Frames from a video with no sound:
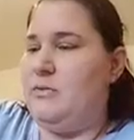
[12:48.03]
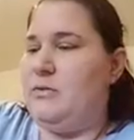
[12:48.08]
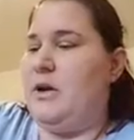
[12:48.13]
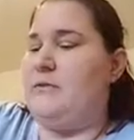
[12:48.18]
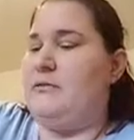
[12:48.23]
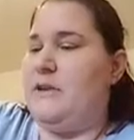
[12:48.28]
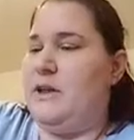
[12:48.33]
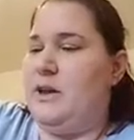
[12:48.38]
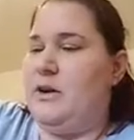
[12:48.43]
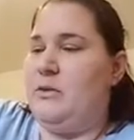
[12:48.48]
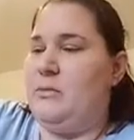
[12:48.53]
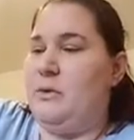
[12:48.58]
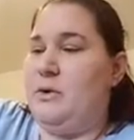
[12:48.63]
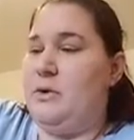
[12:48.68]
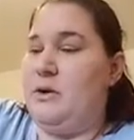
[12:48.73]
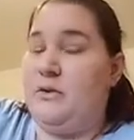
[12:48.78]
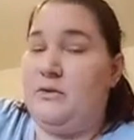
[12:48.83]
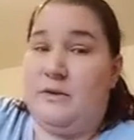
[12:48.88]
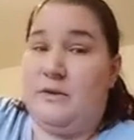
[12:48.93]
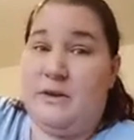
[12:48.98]
well, not video, but
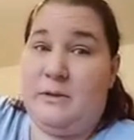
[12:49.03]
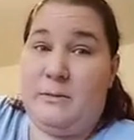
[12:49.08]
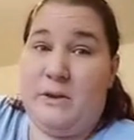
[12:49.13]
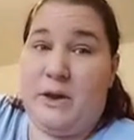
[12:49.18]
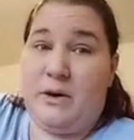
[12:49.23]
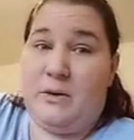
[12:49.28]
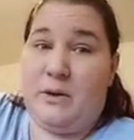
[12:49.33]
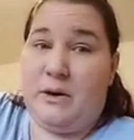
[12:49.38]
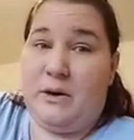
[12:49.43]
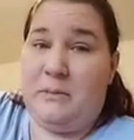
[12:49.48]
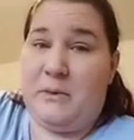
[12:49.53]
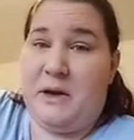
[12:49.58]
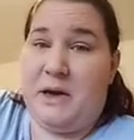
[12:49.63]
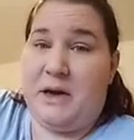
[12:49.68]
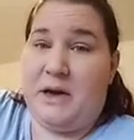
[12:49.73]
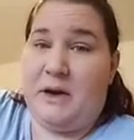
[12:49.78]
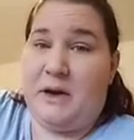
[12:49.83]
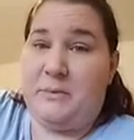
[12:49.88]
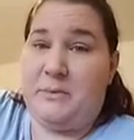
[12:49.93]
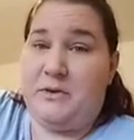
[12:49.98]
15-minute quick
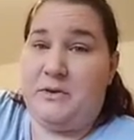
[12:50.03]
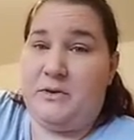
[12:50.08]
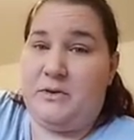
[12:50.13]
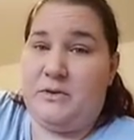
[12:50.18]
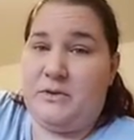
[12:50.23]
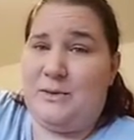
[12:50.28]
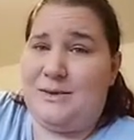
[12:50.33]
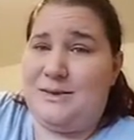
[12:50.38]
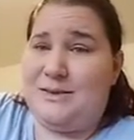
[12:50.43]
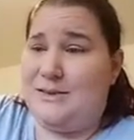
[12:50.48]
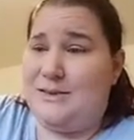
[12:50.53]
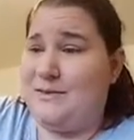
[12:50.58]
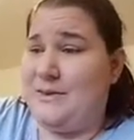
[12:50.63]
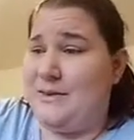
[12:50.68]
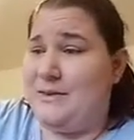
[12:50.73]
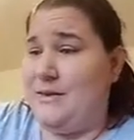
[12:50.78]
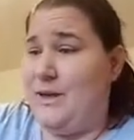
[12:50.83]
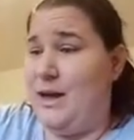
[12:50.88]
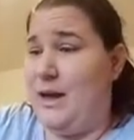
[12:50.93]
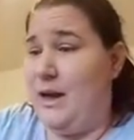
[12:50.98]
makeup, you still want this stuff
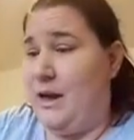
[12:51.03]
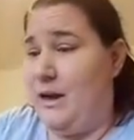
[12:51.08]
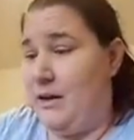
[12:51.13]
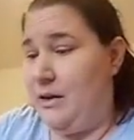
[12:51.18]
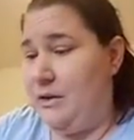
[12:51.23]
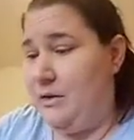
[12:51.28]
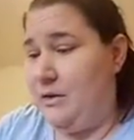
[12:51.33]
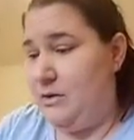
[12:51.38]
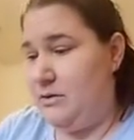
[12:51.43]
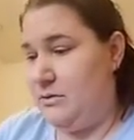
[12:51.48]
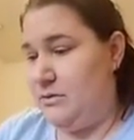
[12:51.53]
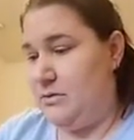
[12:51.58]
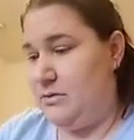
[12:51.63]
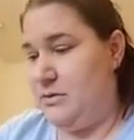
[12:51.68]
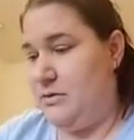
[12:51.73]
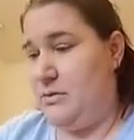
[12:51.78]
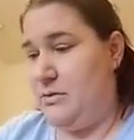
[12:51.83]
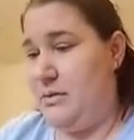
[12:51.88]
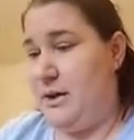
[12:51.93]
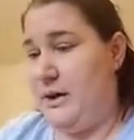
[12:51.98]
to stay.
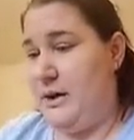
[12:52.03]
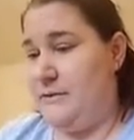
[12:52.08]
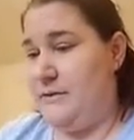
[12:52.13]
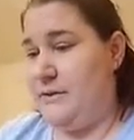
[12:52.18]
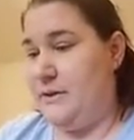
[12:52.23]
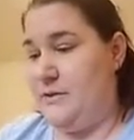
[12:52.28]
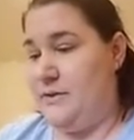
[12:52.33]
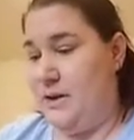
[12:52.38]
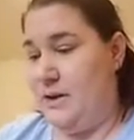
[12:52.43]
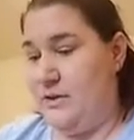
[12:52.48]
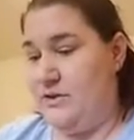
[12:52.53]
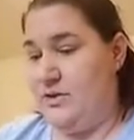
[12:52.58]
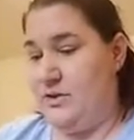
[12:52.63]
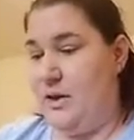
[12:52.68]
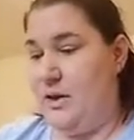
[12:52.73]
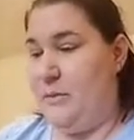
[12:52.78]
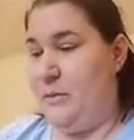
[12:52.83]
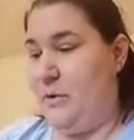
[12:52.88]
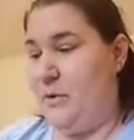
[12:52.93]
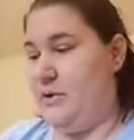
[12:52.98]
You don't have to touch it
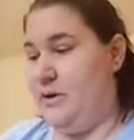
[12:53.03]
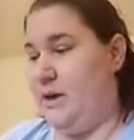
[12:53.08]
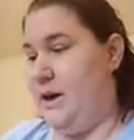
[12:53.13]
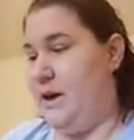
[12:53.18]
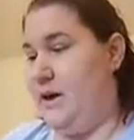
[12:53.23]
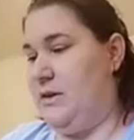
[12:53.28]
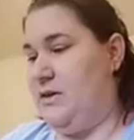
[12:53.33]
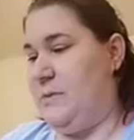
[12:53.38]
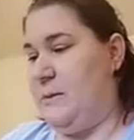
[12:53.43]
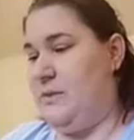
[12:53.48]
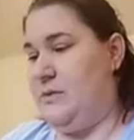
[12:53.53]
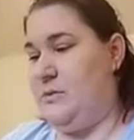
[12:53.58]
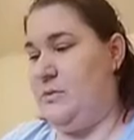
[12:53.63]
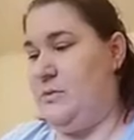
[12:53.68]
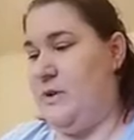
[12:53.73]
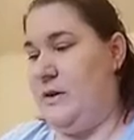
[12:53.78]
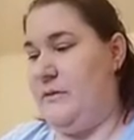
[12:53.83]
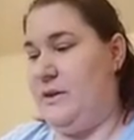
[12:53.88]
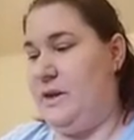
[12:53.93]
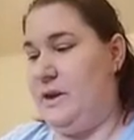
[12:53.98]
up all day, especially
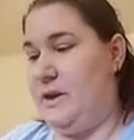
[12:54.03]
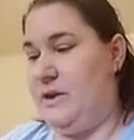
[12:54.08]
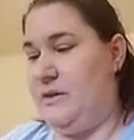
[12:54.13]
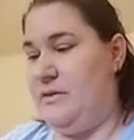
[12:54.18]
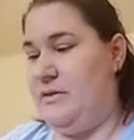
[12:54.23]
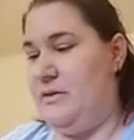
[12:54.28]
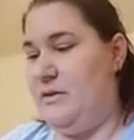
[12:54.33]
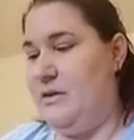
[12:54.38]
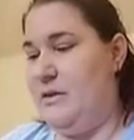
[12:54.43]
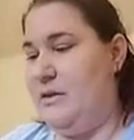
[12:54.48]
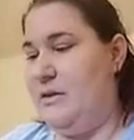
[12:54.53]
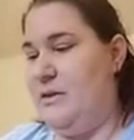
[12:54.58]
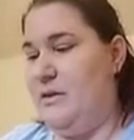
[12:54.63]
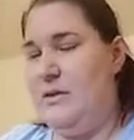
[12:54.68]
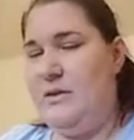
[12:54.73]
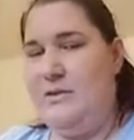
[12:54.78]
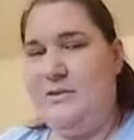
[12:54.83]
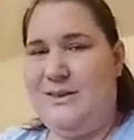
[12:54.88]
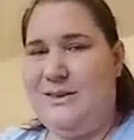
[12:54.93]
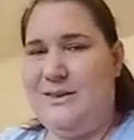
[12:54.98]
when you have kids.
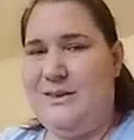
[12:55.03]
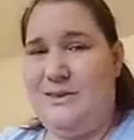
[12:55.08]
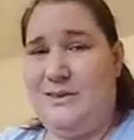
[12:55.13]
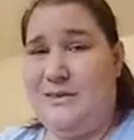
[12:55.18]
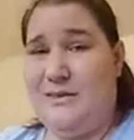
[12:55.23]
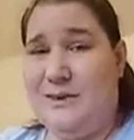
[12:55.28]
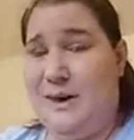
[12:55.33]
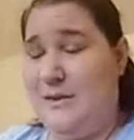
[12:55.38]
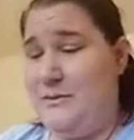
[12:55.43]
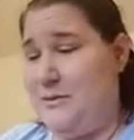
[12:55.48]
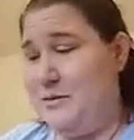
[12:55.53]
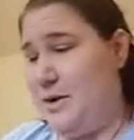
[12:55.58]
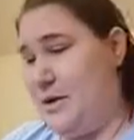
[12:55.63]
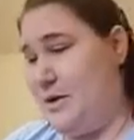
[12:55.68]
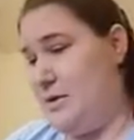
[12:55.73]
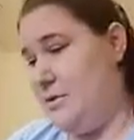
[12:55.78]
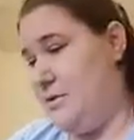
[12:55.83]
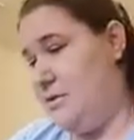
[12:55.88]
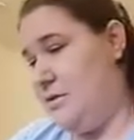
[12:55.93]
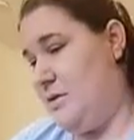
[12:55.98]
You just don't have time for
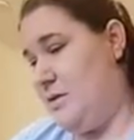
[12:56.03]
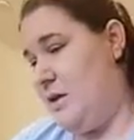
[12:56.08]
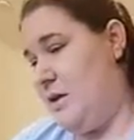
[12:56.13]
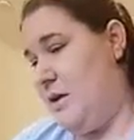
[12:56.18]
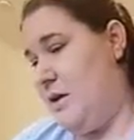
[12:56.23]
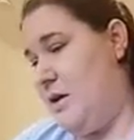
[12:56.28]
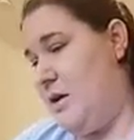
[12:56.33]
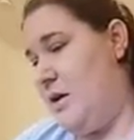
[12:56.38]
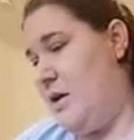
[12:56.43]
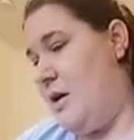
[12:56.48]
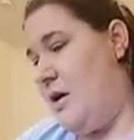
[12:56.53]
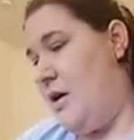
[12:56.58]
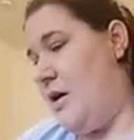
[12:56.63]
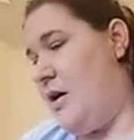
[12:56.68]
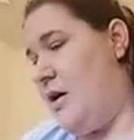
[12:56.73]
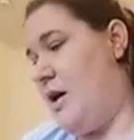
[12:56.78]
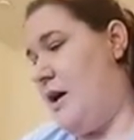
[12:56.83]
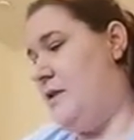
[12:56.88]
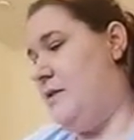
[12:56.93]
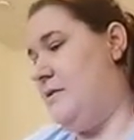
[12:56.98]
that.
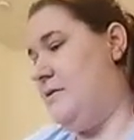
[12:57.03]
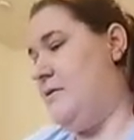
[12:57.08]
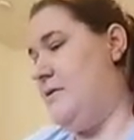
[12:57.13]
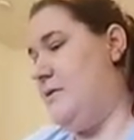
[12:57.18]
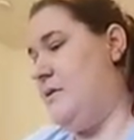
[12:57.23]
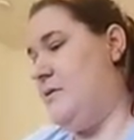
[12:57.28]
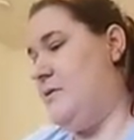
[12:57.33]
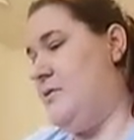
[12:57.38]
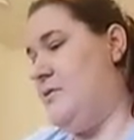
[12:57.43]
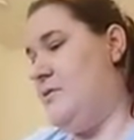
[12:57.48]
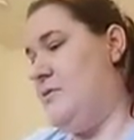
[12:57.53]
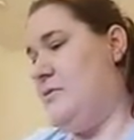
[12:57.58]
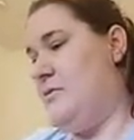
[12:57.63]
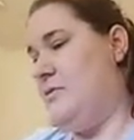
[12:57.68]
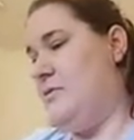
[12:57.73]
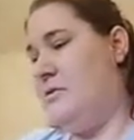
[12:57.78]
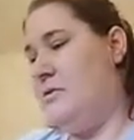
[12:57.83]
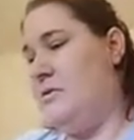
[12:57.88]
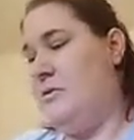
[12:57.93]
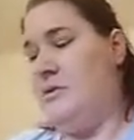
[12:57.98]
Alright, so
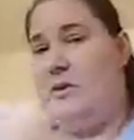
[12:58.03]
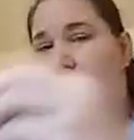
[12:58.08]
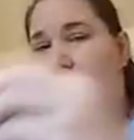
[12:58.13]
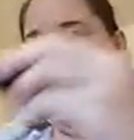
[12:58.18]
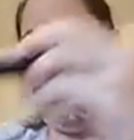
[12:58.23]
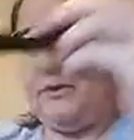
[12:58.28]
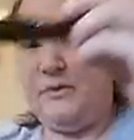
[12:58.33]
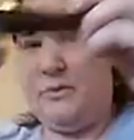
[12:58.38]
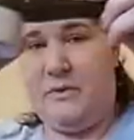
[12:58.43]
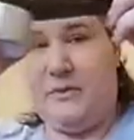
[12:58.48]
I just